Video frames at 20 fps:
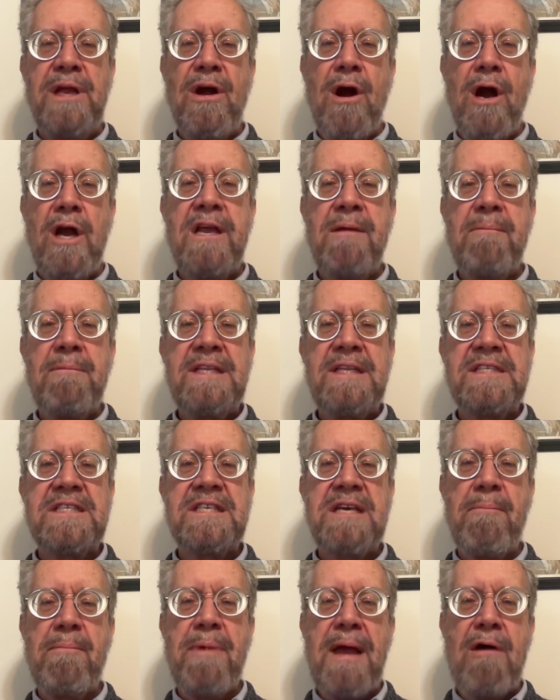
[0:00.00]
arguments
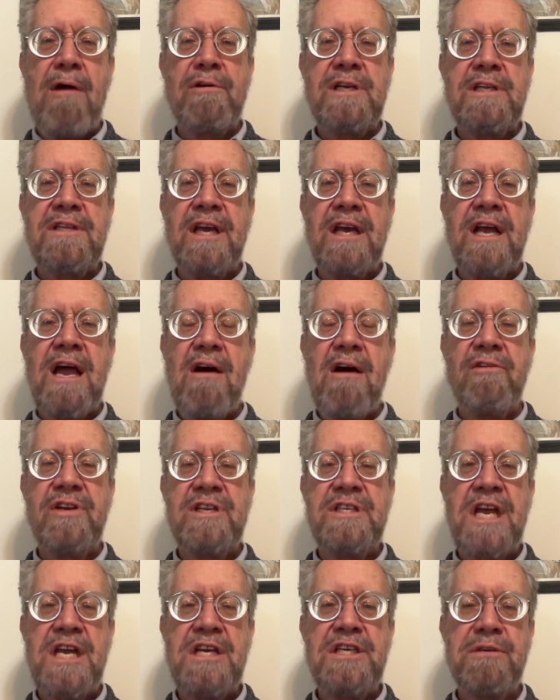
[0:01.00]
about the
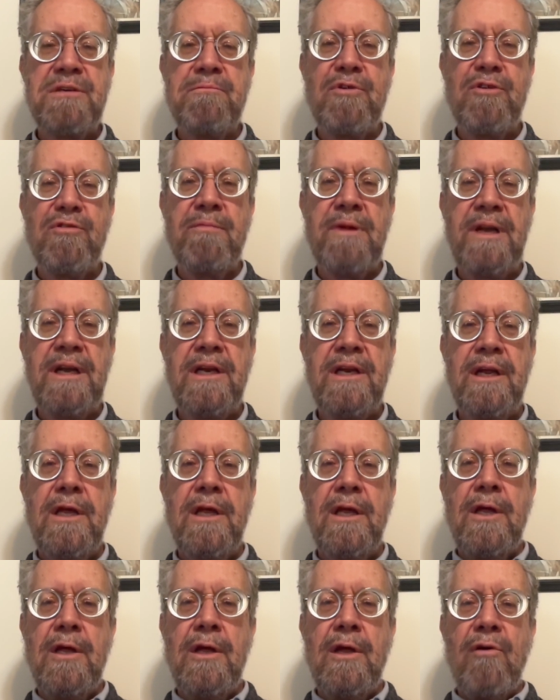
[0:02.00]
colonization movement,
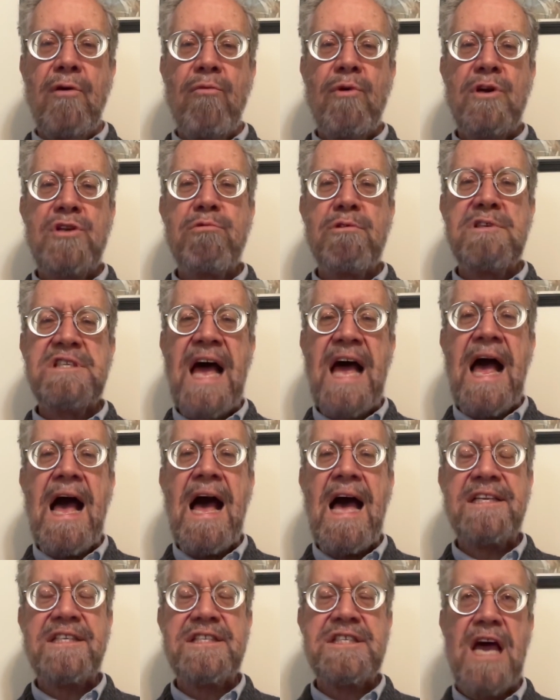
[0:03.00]
which was a
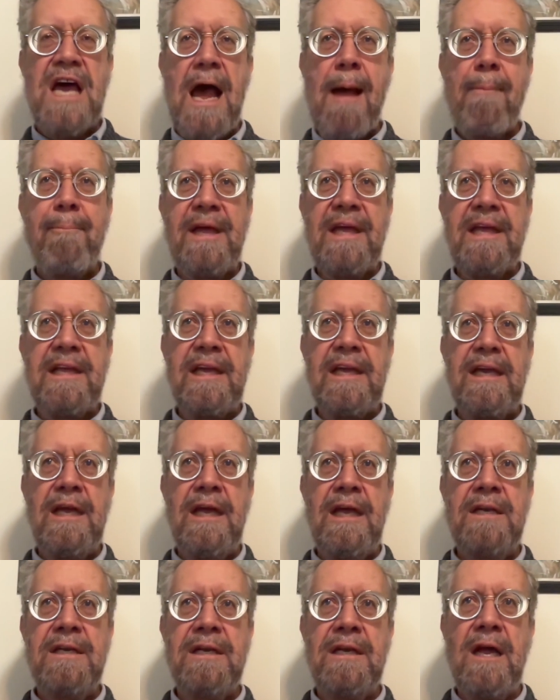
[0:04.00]
hot topic
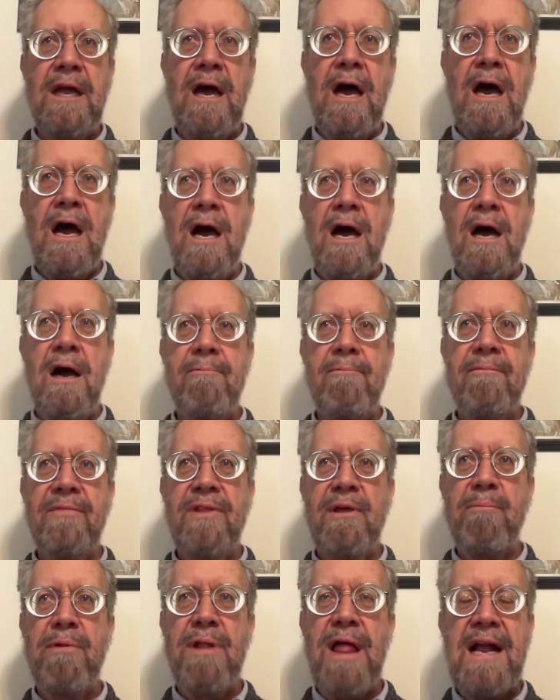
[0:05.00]
in
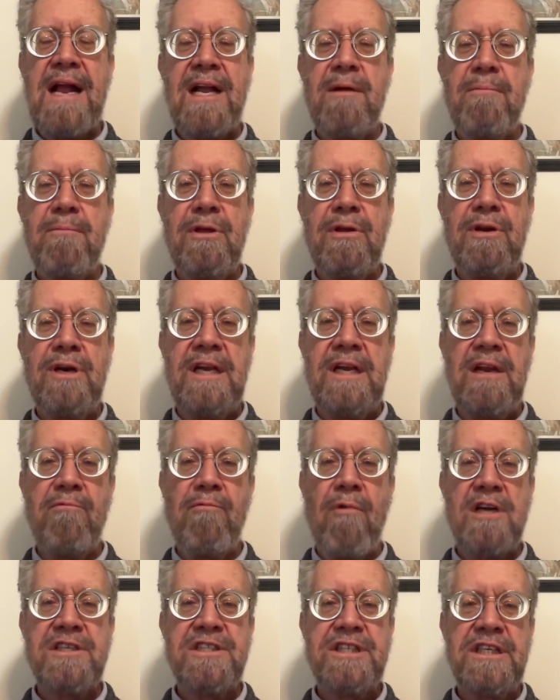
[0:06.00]
the Black community in
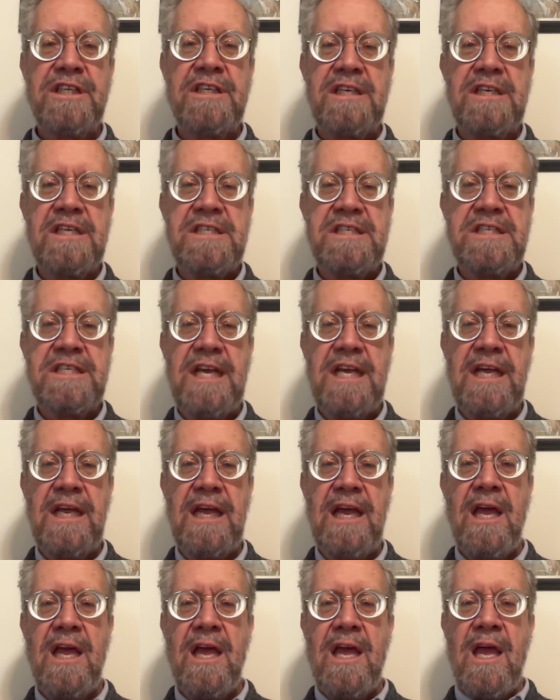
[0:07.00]
Washington, D.C.,
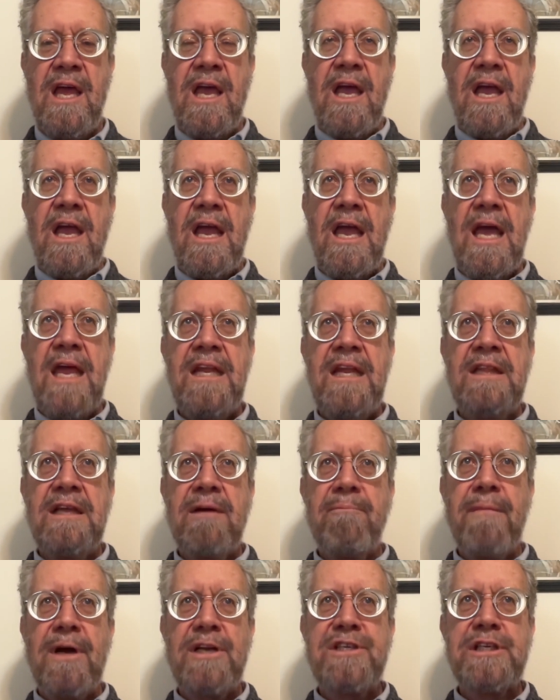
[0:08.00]
and in the
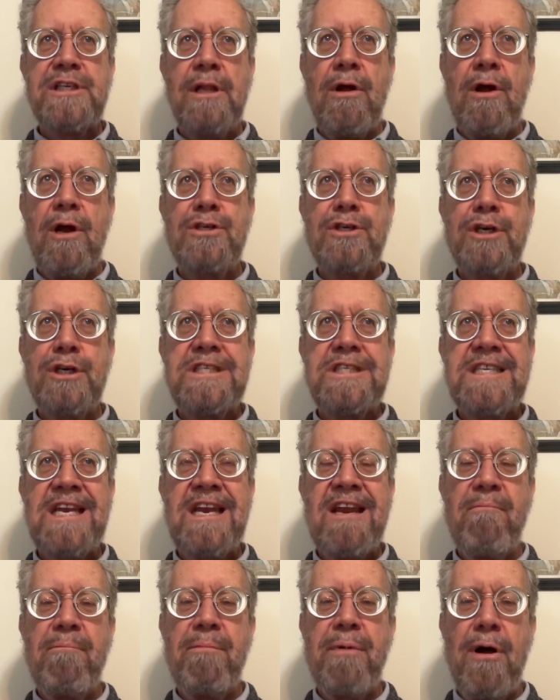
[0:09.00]
much larger
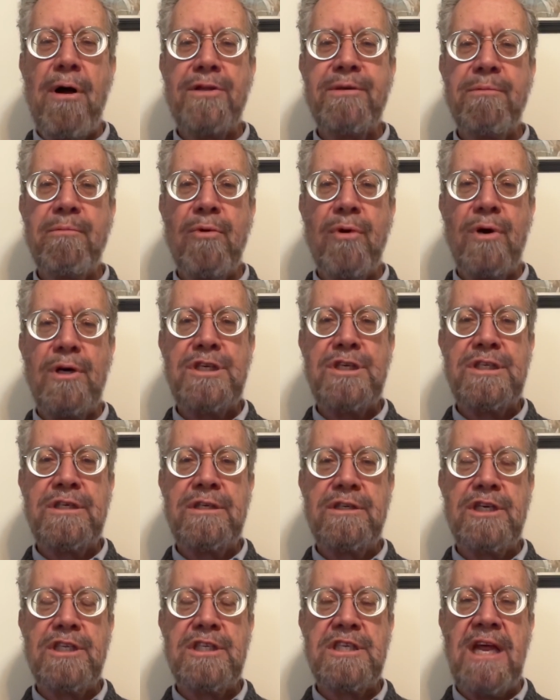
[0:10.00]
city of Baltimore,
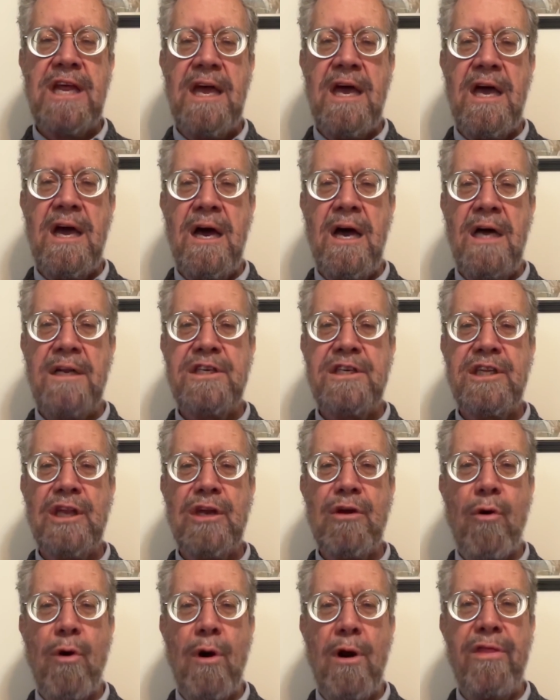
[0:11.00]
just to the
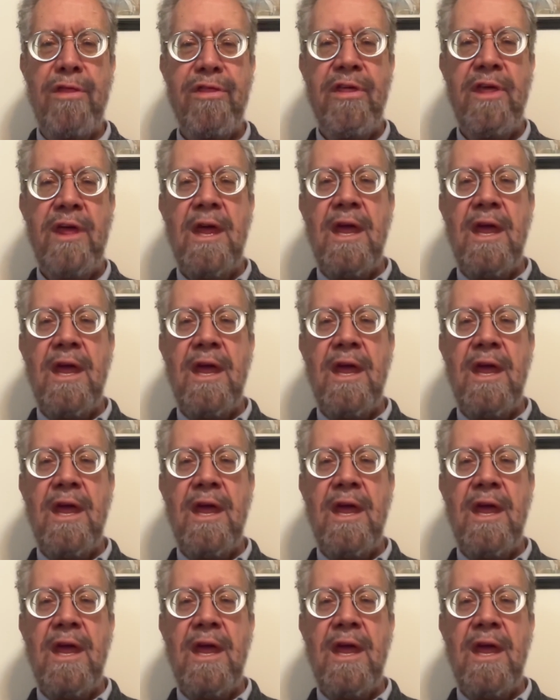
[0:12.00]
north,